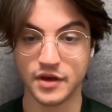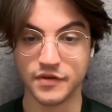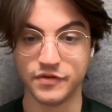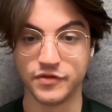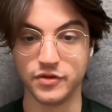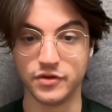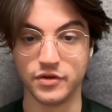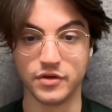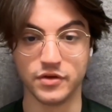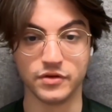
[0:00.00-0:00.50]

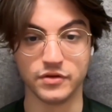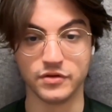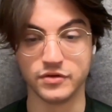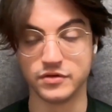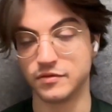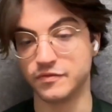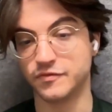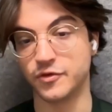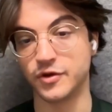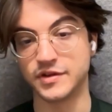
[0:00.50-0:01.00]
if you
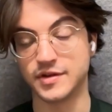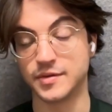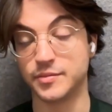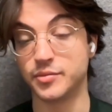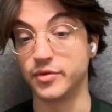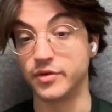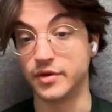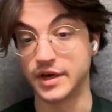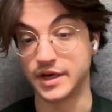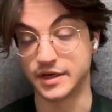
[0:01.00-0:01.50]
use, for
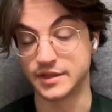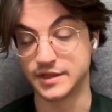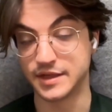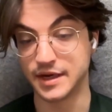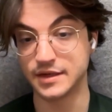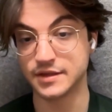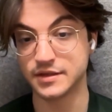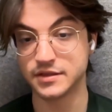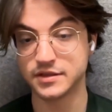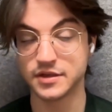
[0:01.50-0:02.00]
example, like a
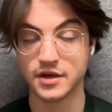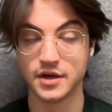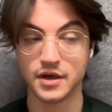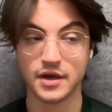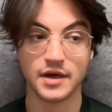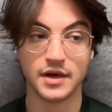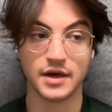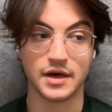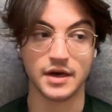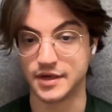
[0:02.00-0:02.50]
text
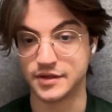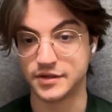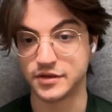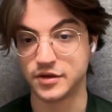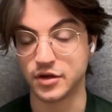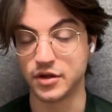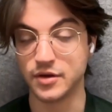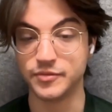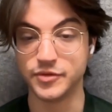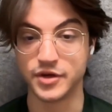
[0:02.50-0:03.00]

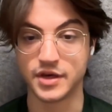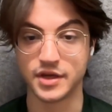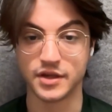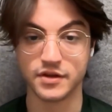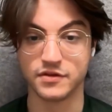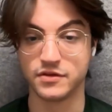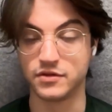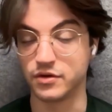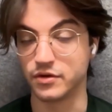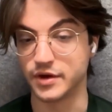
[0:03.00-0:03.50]
column, you
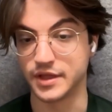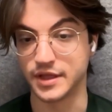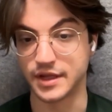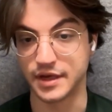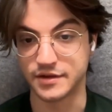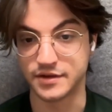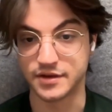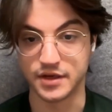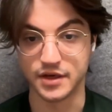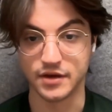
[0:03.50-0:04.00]
can store
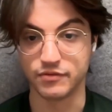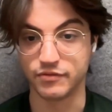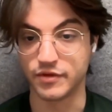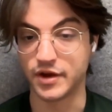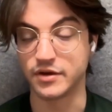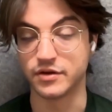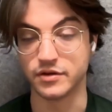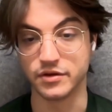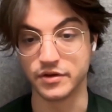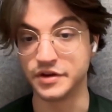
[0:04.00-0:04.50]
it as a
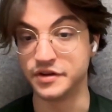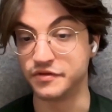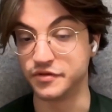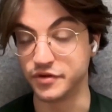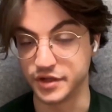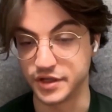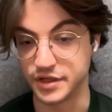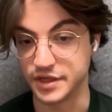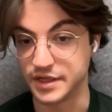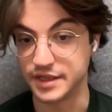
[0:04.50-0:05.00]
regular
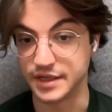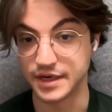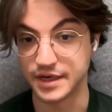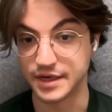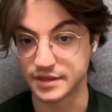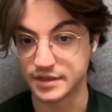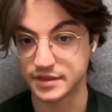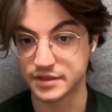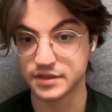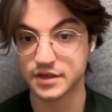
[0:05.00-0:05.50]
inverted
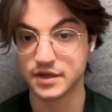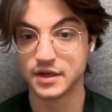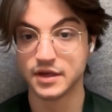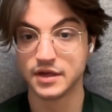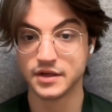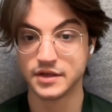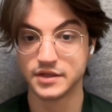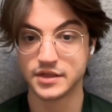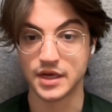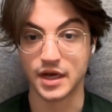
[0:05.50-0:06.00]
index
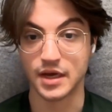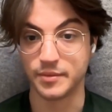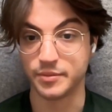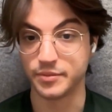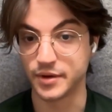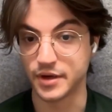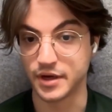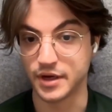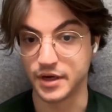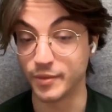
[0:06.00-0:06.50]

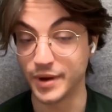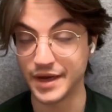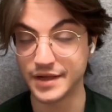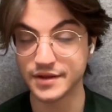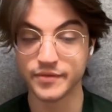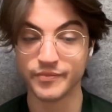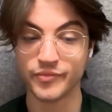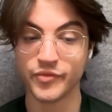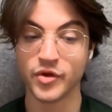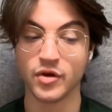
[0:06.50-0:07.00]
type
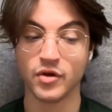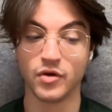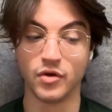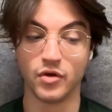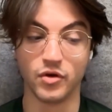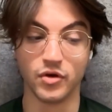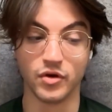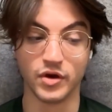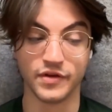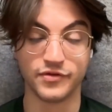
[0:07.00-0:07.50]
format.
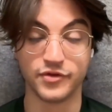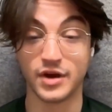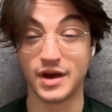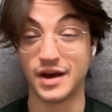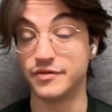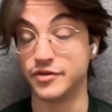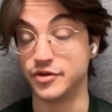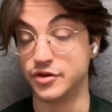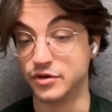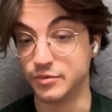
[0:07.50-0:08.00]
Or if you
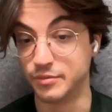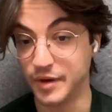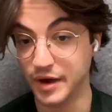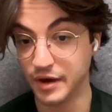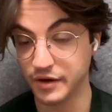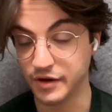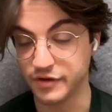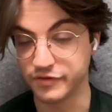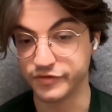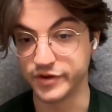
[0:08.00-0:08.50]
have a
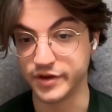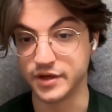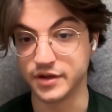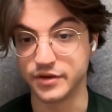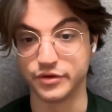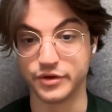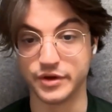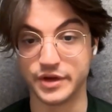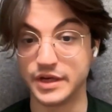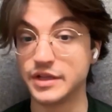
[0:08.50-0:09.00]
numeric
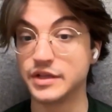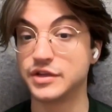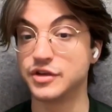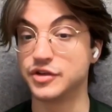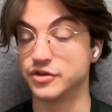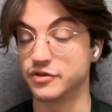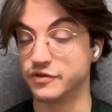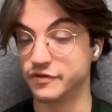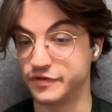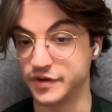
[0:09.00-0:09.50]
field or an
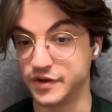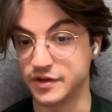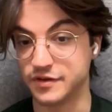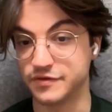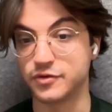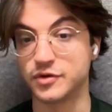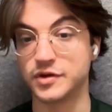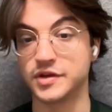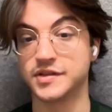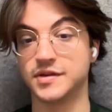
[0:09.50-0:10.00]
integer
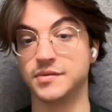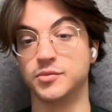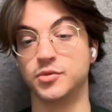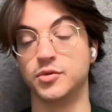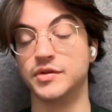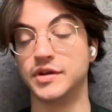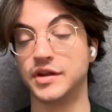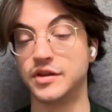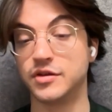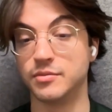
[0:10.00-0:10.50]
field, for
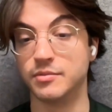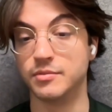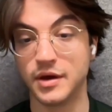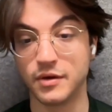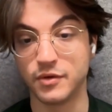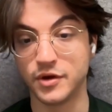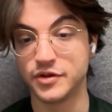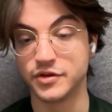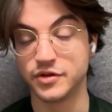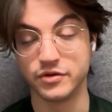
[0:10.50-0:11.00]
example, that you
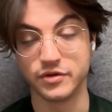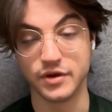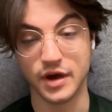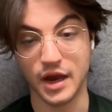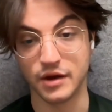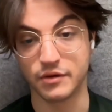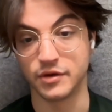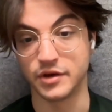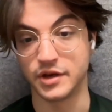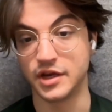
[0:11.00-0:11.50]
may want to do
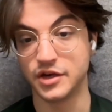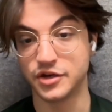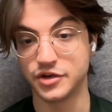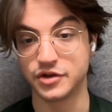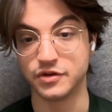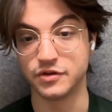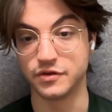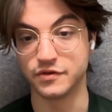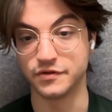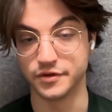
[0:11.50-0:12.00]

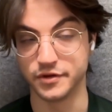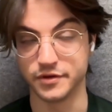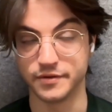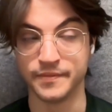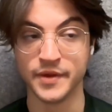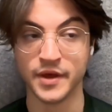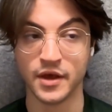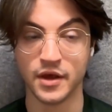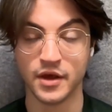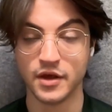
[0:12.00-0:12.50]
aggregation
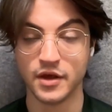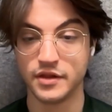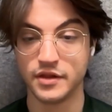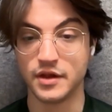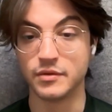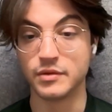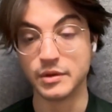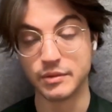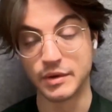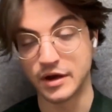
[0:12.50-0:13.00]
over,
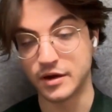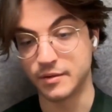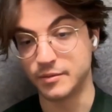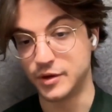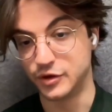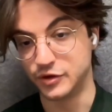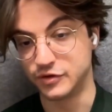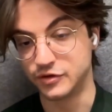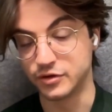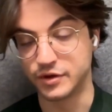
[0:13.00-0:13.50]
then we
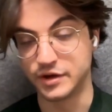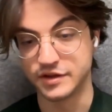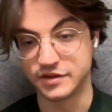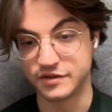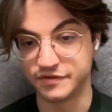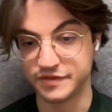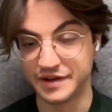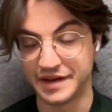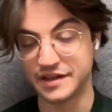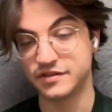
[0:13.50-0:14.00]
recommend you store it
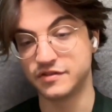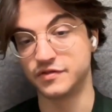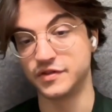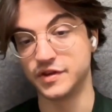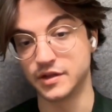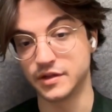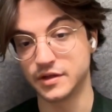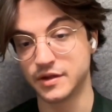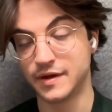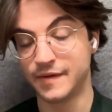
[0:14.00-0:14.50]
as a fast
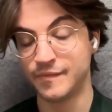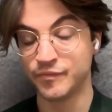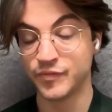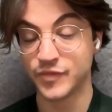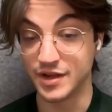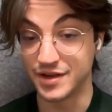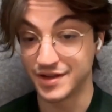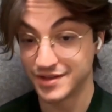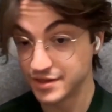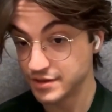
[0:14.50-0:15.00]
field.
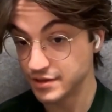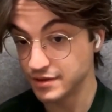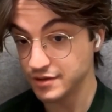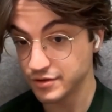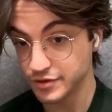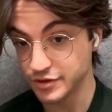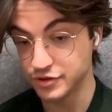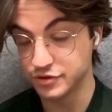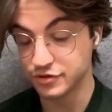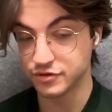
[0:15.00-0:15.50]
And it's
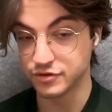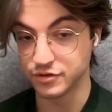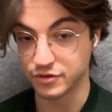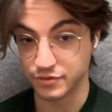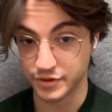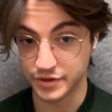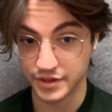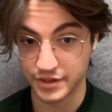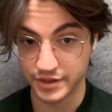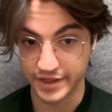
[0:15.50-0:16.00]
still going to
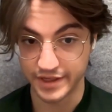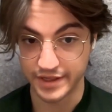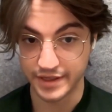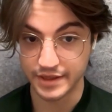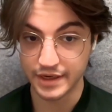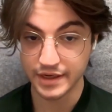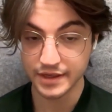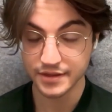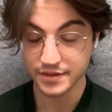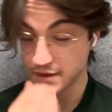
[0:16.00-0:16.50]
store within the
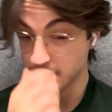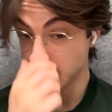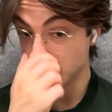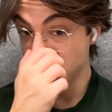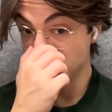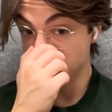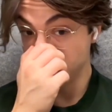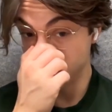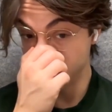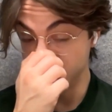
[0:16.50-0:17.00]
index,
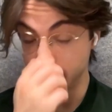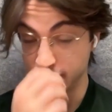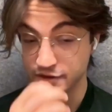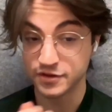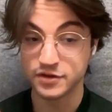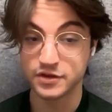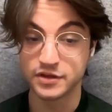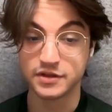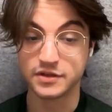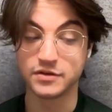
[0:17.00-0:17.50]
but it
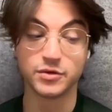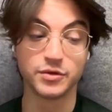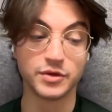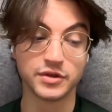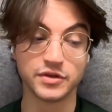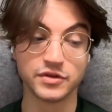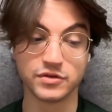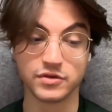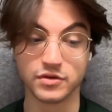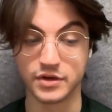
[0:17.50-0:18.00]
is
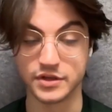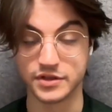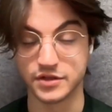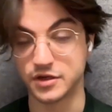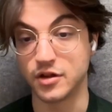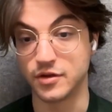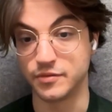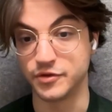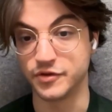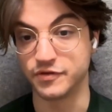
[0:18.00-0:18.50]
going to store
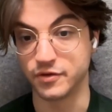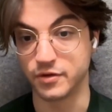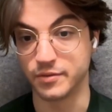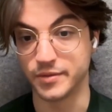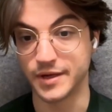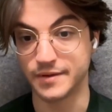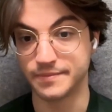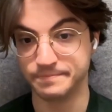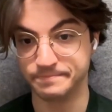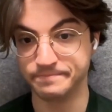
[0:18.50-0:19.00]
as a columnar
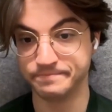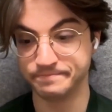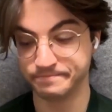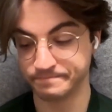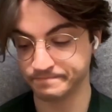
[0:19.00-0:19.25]
format.